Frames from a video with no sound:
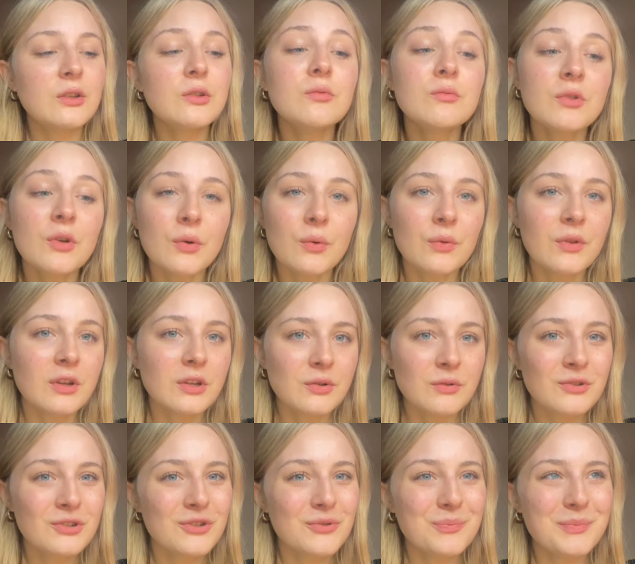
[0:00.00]
You know that you
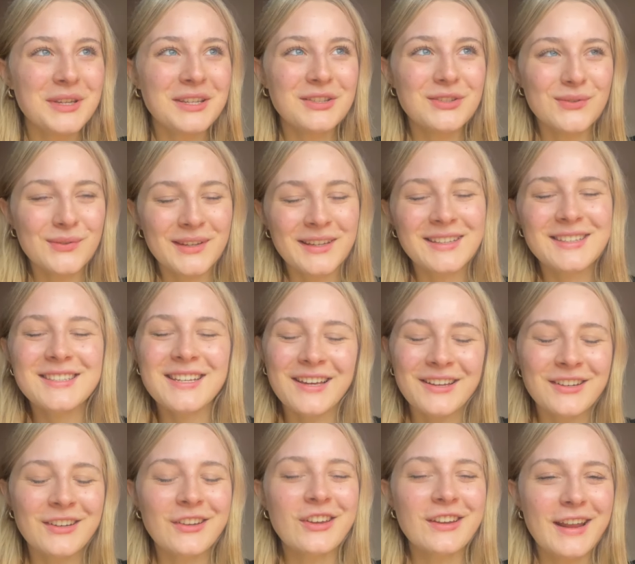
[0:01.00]
should be doing
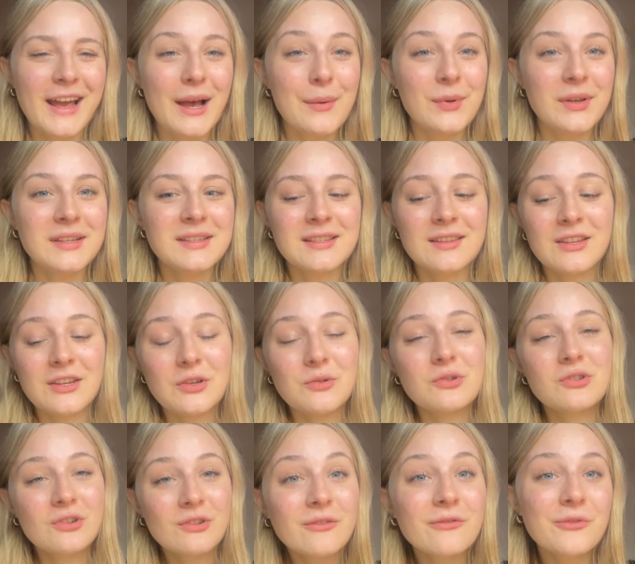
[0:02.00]
certain good habits and that you
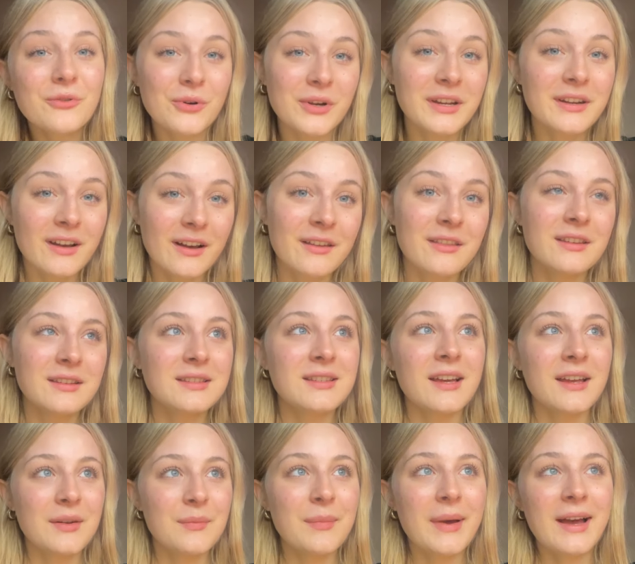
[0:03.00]
should avoid other
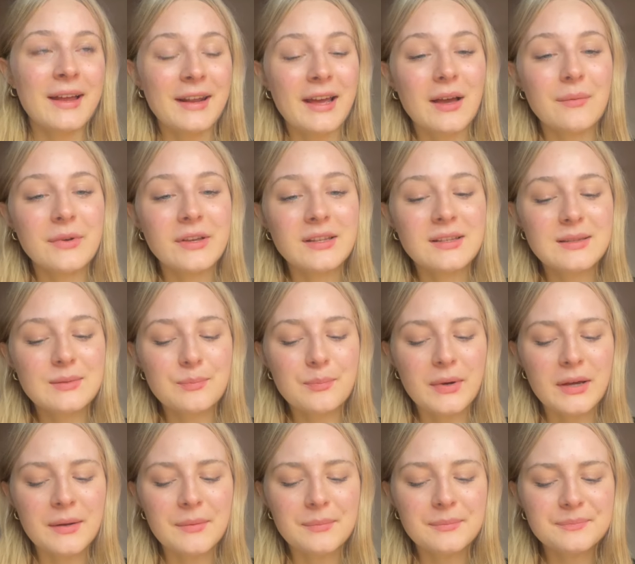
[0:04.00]
certain bad habits.
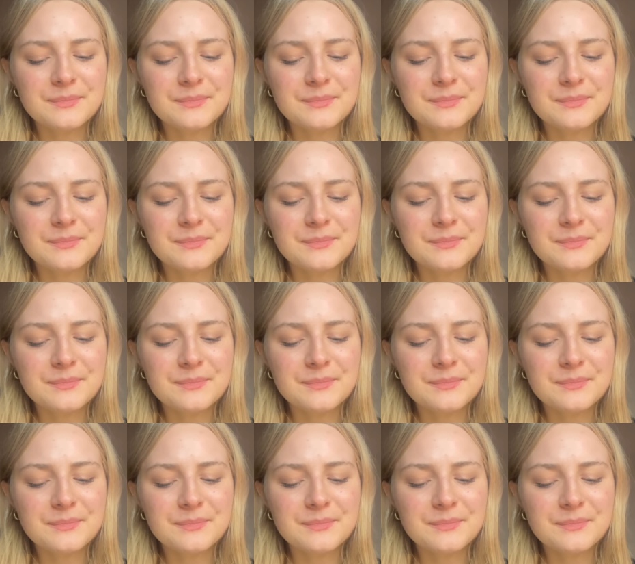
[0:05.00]
But